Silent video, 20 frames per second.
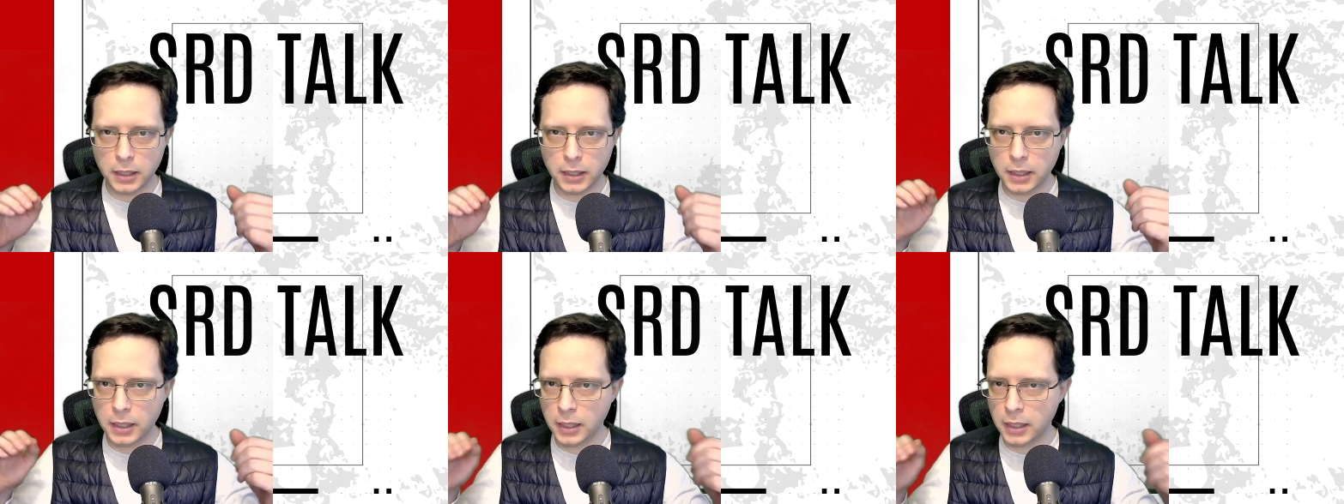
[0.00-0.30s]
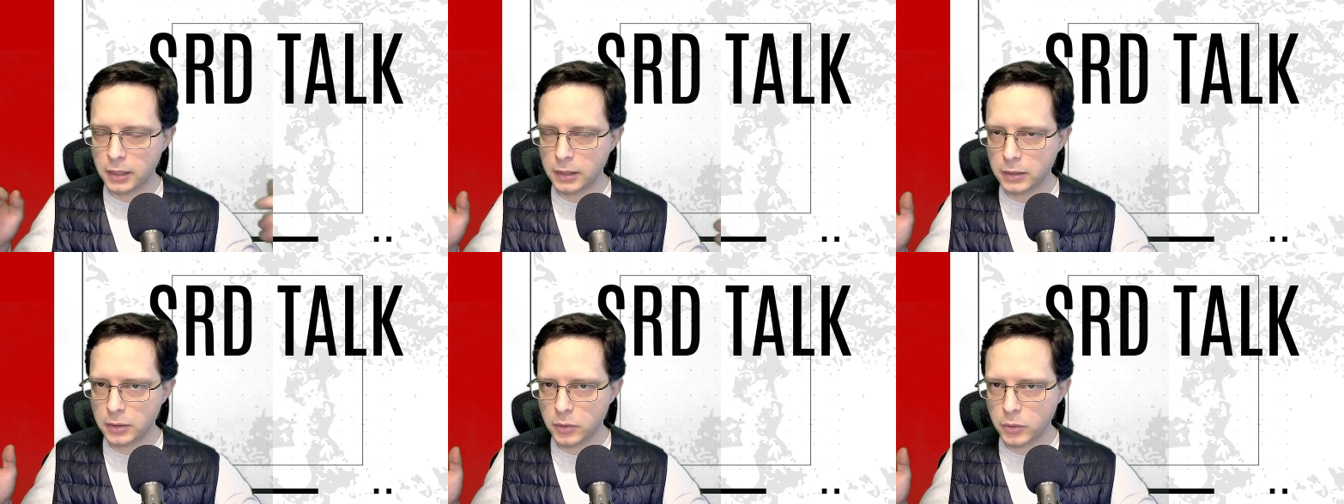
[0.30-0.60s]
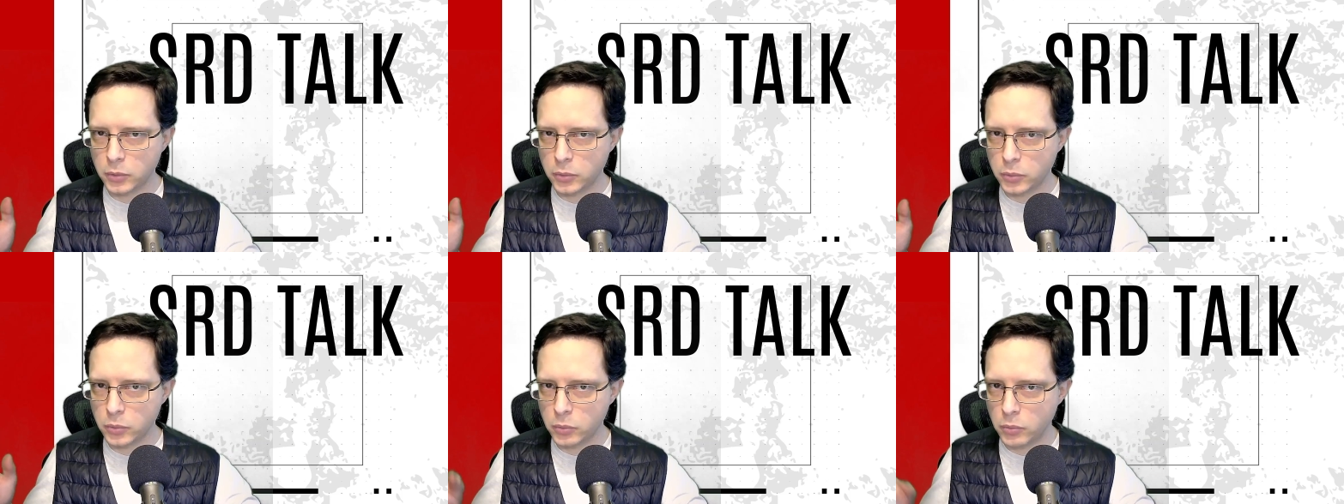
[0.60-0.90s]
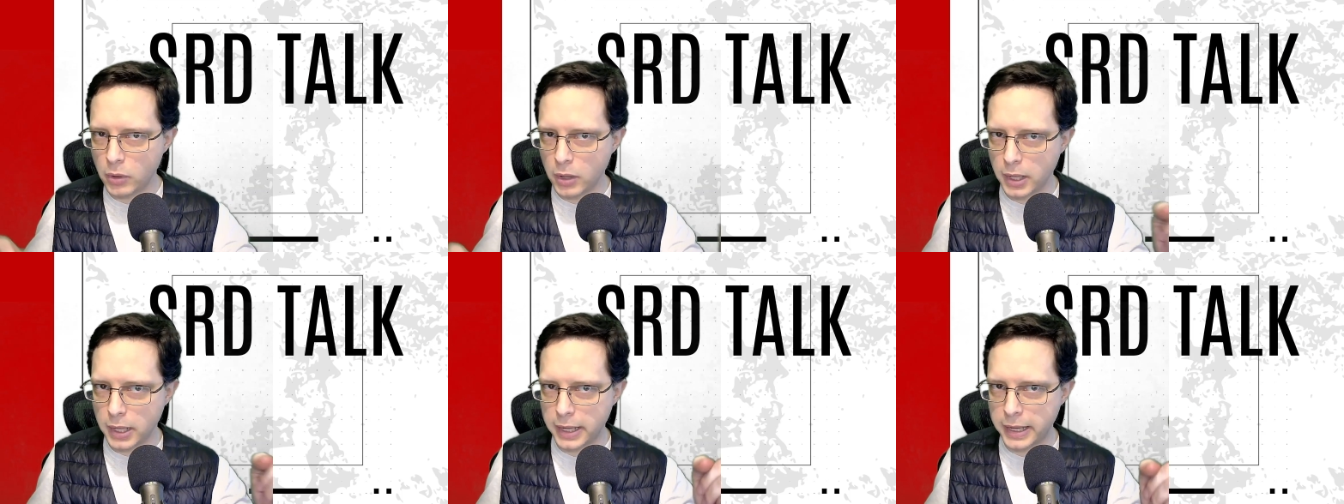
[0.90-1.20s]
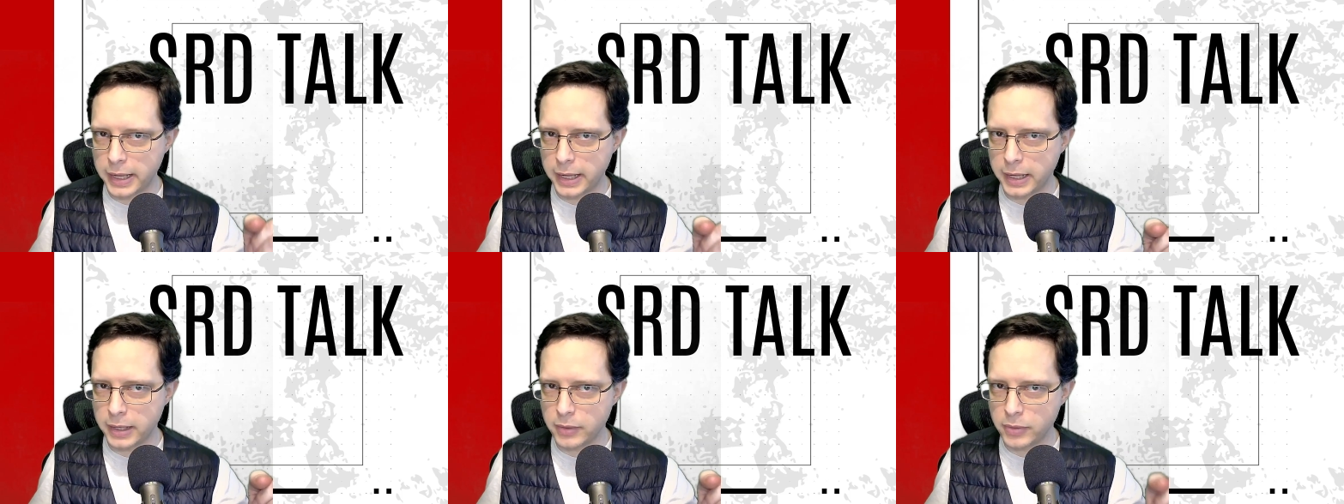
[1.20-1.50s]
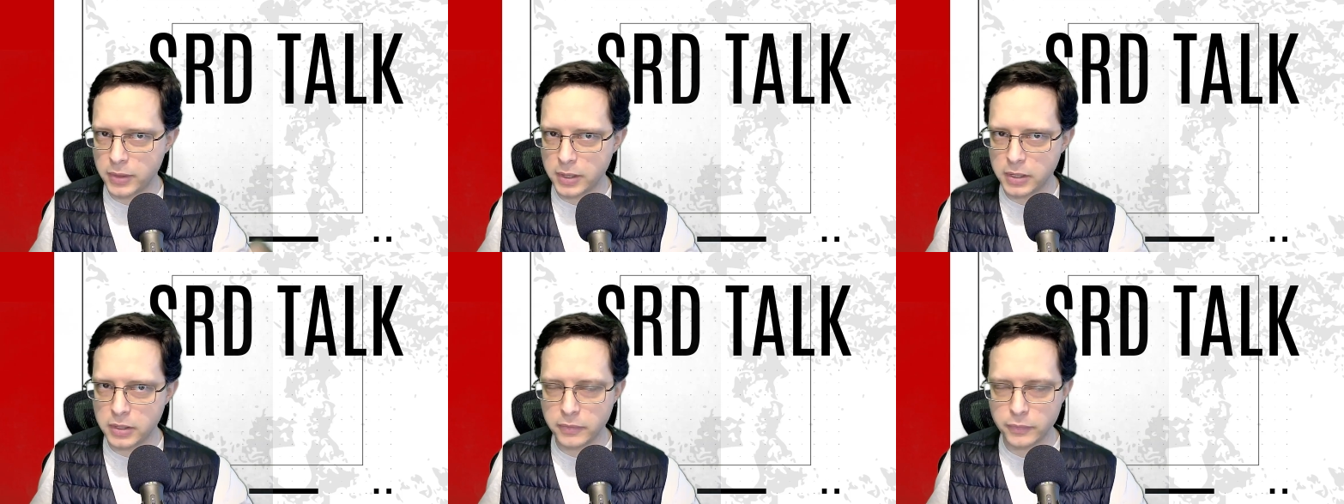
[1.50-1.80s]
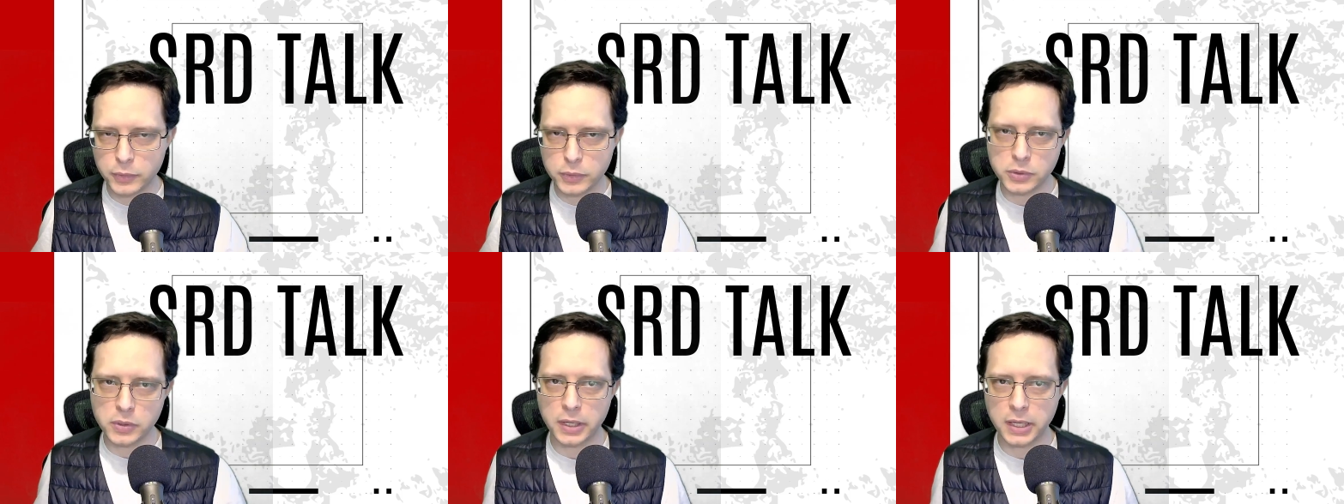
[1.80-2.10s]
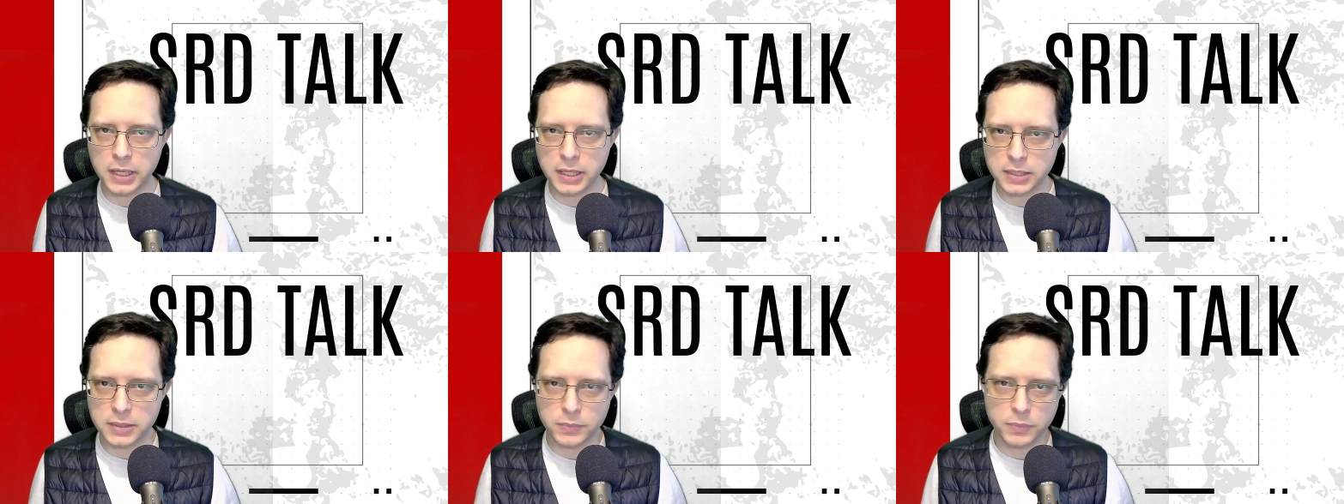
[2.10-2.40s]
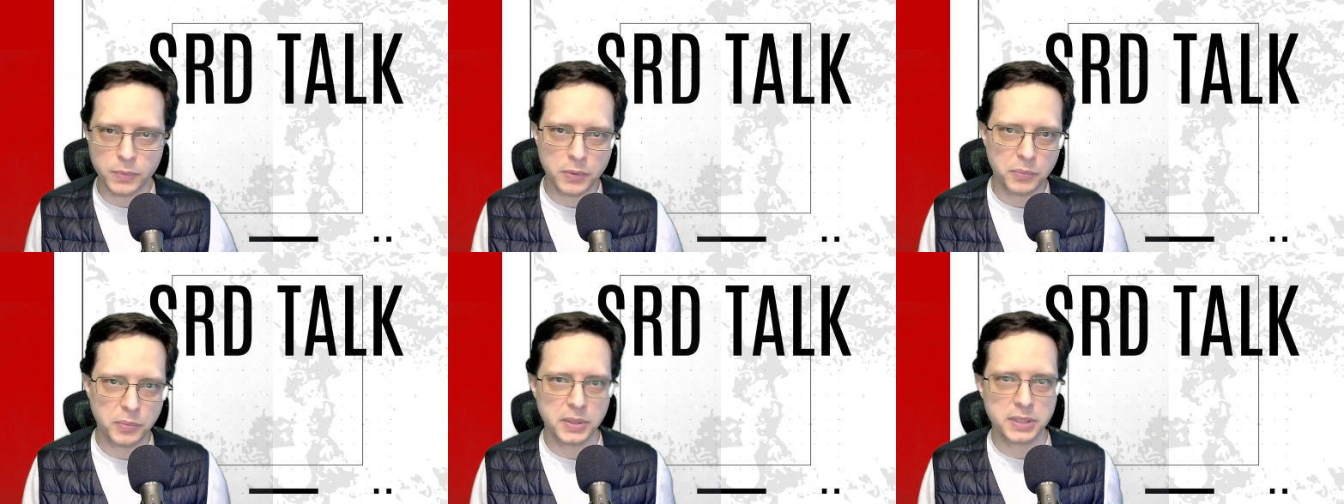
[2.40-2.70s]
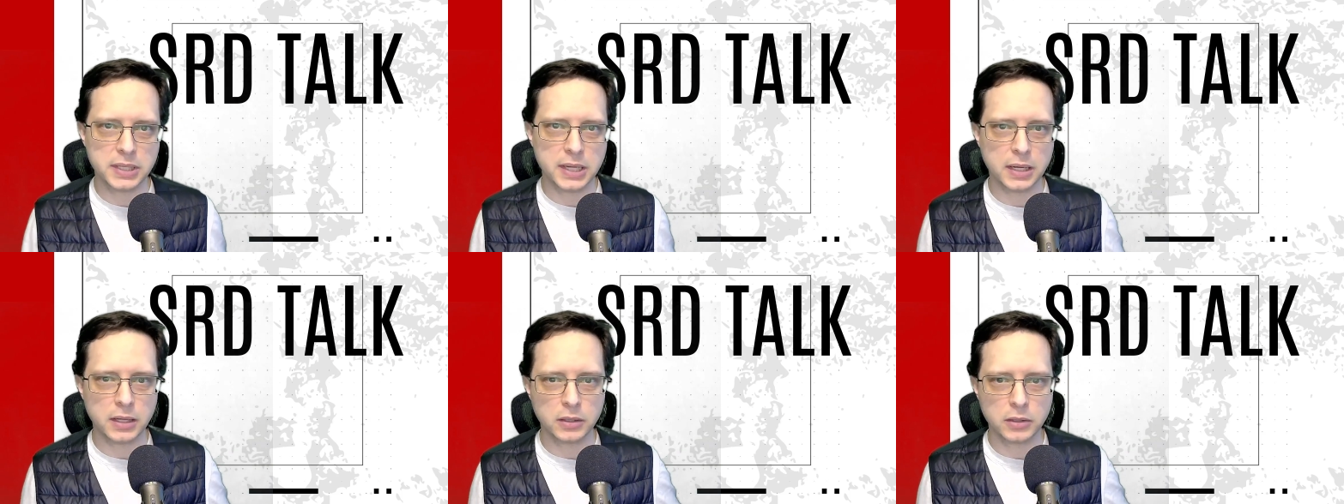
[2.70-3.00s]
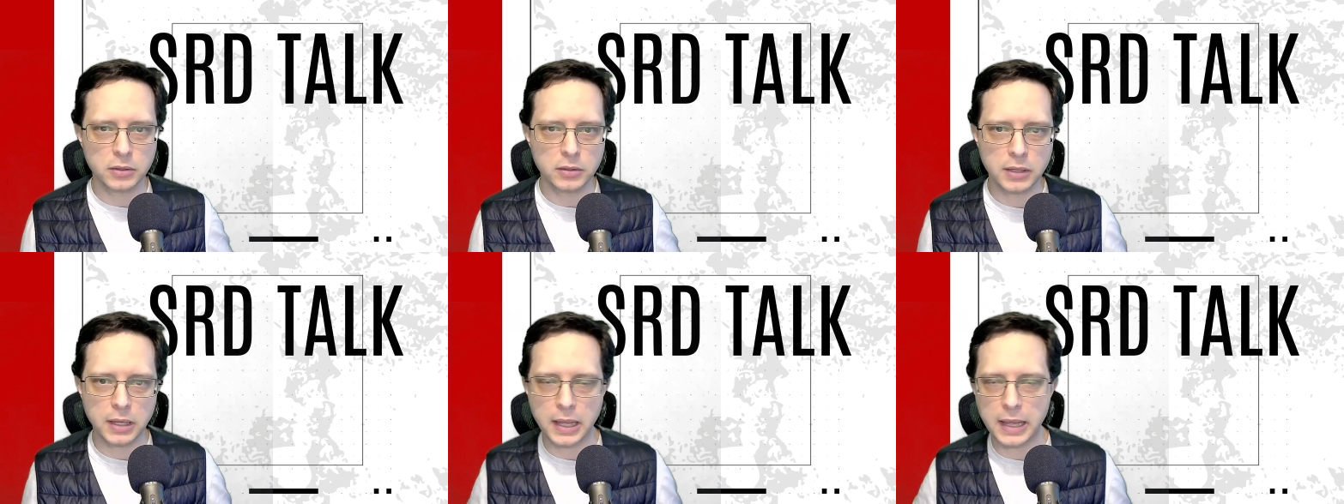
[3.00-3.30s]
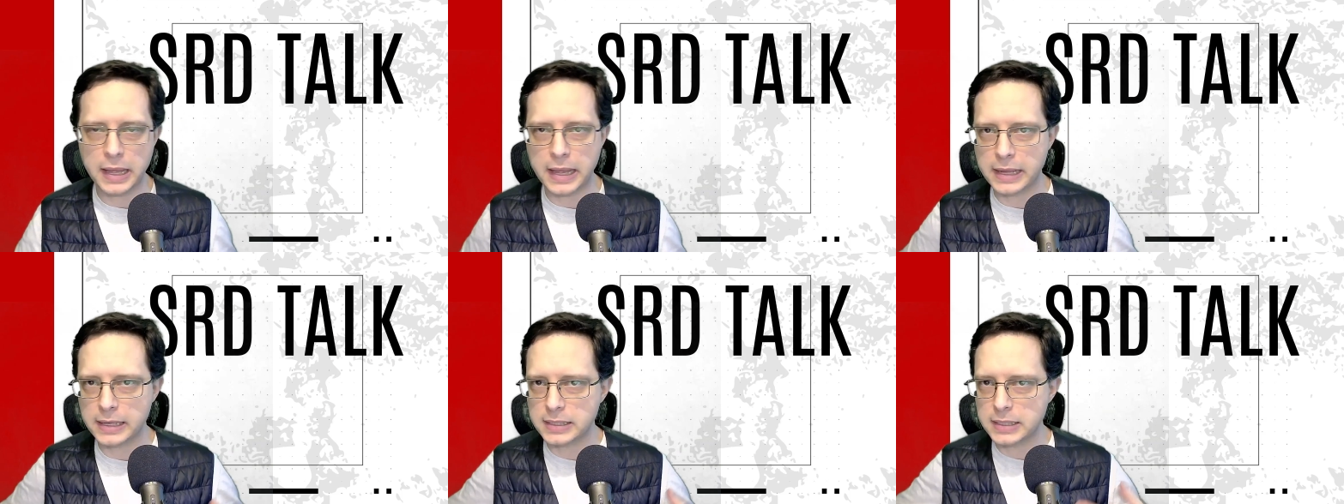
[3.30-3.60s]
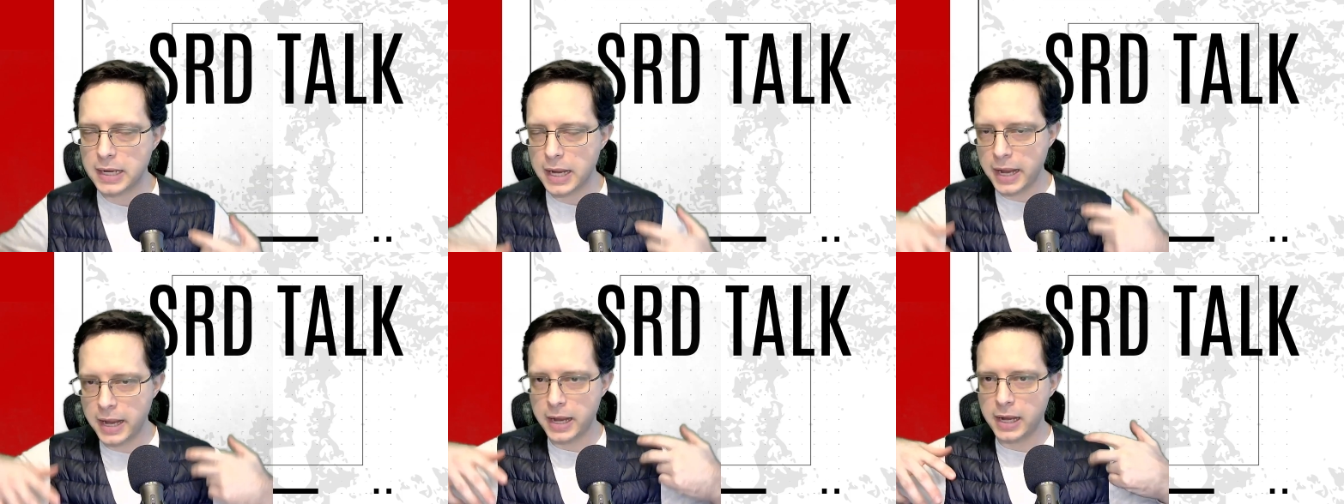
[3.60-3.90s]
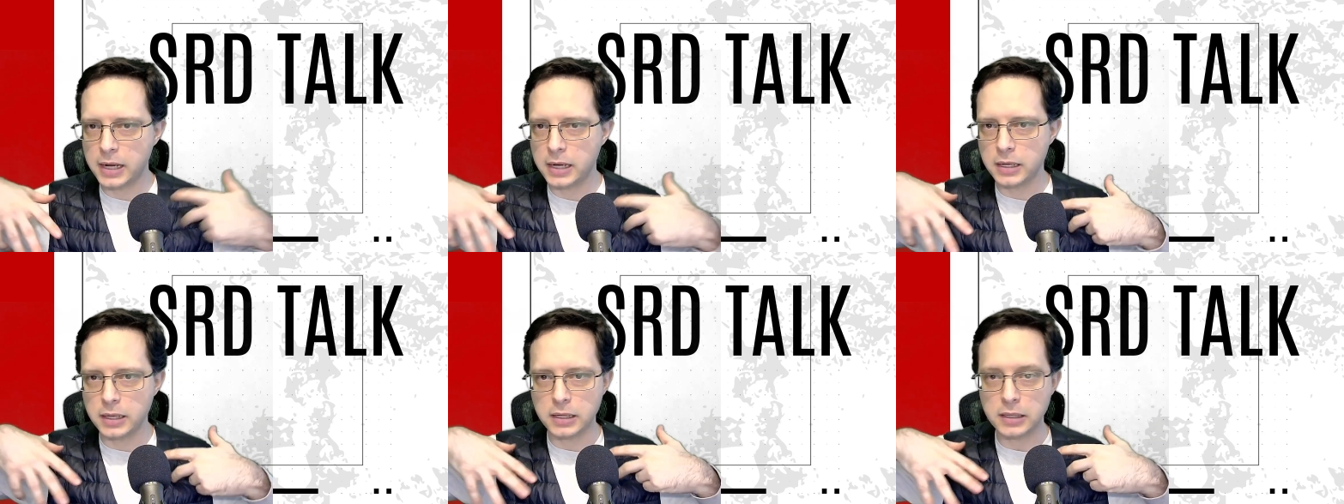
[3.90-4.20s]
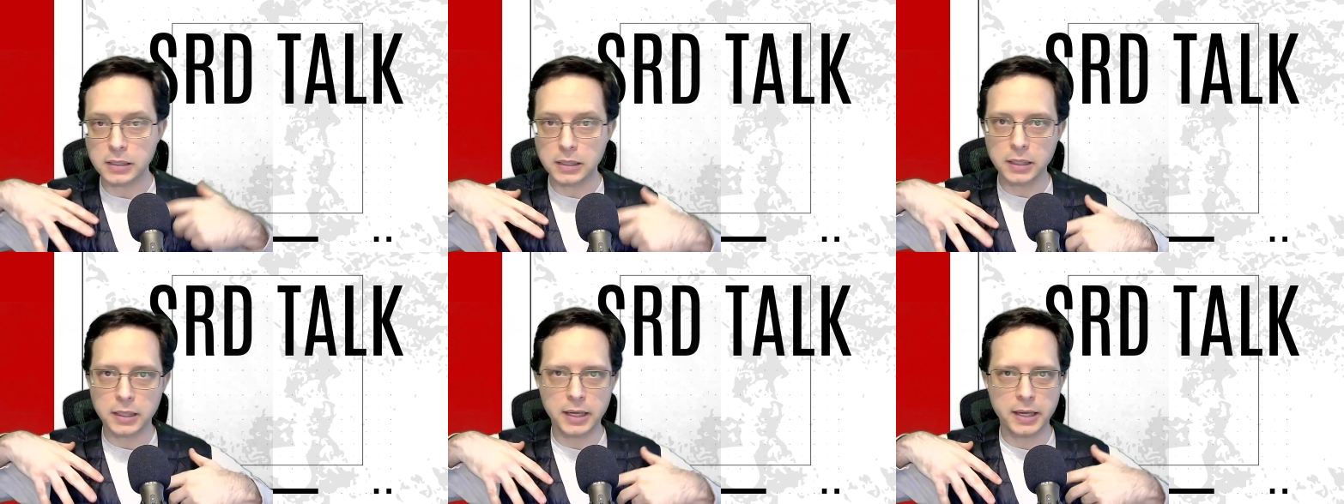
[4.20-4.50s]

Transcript: Hello, and thank you for joining us where we take a look at a